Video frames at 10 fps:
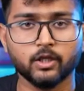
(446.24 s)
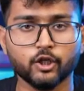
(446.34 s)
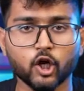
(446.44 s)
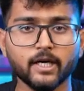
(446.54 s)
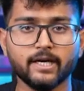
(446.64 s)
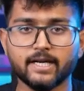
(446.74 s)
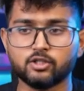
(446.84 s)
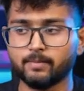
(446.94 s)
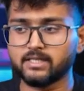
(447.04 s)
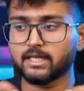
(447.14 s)
You got it right.
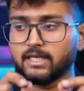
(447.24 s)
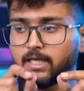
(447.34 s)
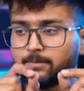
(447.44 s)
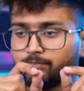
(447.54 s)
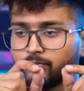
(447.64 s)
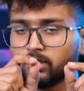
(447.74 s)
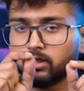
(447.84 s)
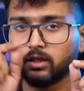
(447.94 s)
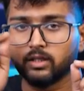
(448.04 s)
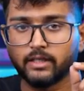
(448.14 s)
So basically,
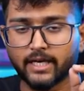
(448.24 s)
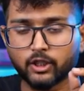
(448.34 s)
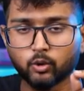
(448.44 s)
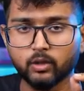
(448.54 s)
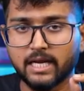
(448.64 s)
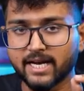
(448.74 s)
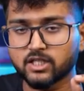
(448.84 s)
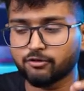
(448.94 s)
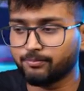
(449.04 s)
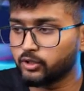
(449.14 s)
there are two
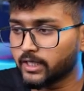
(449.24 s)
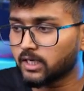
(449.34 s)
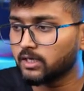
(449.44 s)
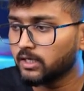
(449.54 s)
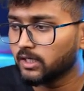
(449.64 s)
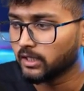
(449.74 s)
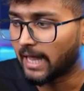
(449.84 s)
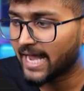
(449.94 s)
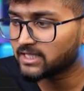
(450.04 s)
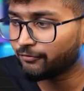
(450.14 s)
layers of music.
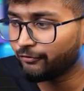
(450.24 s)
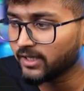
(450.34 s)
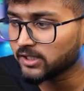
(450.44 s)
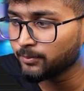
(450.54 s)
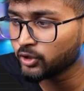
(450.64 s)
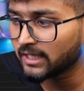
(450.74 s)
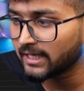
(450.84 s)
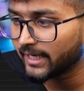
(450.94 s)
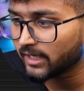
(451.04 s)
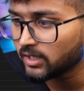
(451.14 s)
As the first music
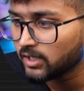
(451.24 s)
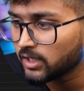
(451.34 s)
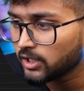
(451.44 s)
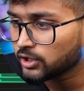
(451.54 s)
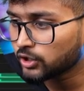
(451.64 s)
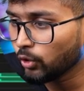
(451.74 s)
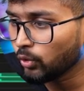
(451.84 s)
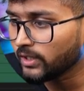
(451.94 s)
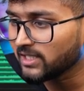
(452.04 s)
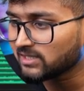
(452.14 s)
layer
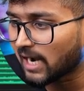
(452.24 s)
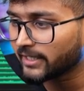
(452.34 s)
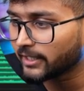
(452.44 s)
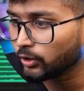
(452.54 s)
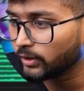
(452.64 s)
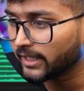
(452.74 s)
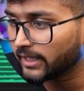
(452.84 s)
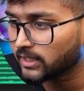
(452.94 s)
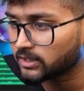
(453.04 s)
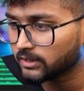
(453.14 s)
slowly started to
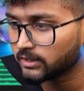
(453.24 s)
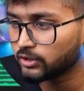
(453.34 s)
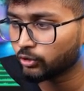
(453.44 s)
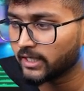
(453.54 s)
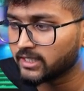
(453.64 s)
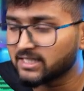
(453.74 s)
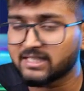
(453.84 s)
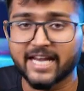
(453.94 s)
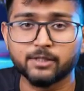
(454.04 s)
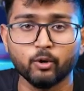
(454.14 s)
decrease, so there's this
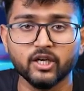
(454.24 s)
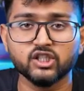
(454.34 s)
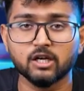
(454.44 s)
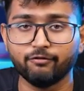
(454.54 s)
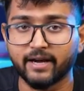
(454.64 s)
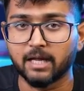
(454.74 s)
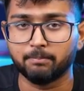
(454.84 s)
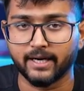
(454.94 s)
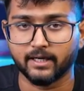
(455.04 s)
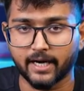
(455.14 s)
exponential fade
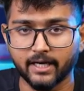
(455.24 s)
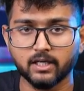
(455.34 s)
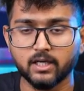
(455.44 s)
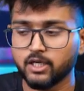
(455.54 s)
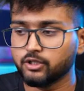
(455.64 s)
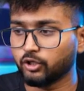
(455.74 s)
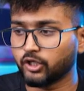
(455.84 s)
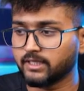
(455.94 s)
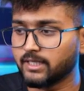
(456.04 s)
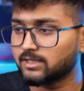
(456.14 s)
applied, right? So you
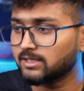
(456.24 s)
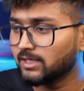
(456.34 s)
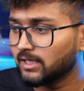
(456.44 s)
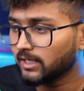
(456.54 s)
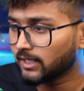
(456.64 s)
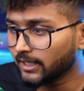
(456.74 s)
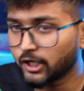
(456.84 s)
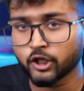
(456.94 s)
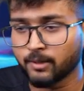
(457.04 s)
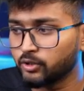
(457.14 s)
can just click
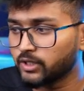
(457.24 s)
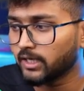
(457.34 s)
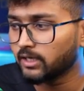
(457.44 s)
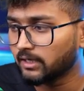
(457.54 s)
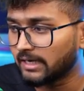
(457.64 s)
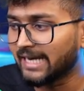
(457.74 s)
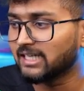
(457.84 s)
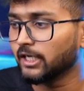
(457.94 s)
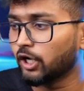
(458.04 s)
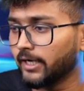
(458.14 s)
on the music, right
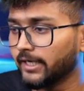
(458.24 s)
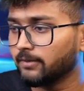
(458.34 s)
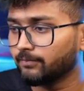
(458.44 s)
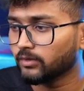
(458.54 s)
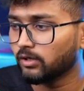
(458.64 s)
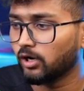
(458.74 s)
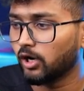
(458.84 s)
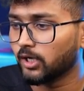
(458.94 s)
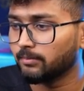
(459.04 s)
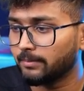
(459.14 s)
click on it,
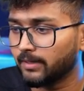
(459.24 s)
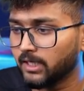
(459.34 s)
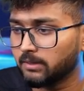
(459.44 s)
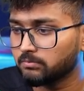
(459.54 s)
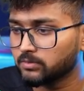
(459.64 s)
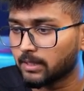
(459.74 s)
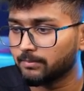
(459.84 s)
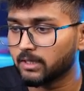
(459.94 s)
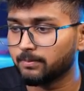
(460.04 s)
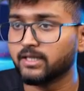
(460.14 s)
or maybe some
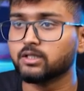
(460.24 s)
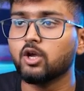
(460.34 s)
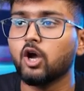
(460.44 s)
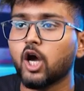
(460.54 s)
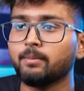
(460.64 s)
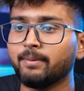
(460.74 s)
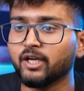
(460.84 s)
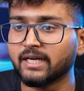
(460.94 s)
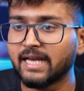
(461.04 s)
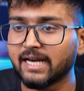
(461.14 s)
other place, or maybe
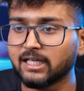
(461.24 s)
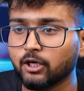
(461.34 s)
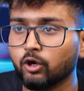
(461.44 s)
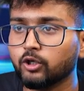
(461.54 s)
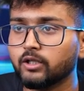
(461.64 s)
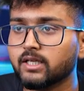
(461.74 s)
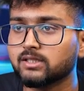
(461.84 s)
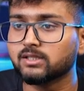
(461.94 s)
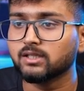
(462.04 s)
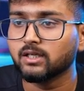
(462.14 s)
you can directly go to
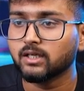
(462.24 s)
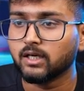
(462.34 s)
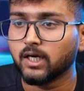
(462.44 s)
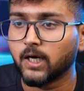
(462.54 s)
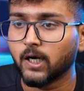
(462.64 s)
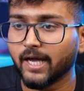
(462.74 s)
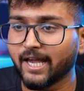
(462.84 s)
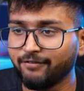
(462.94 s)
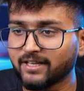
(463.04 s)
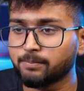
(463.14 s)
this
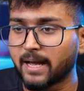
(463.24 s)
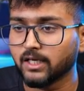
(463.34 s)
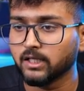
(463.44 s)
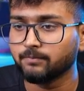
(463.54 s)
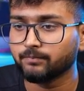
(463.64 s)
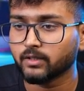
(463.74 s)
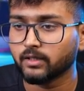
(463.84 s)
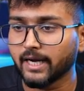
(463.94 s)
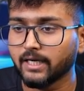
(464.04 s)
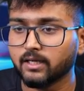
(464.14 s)
FX panel,
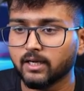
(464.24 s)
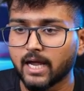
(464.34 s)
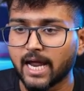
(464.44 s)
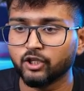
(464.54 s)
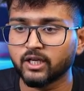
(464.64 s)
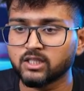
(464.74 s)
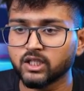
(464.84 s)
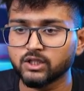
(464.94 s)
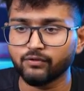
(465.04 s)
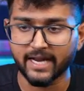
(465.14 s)
right? And you can
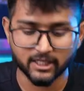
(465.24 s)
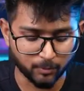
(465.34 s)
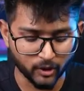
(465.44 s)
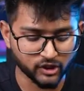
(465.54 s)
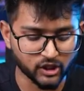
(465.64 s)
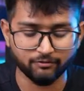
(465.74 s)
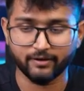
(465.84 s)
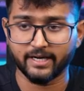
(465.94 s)
search for exponential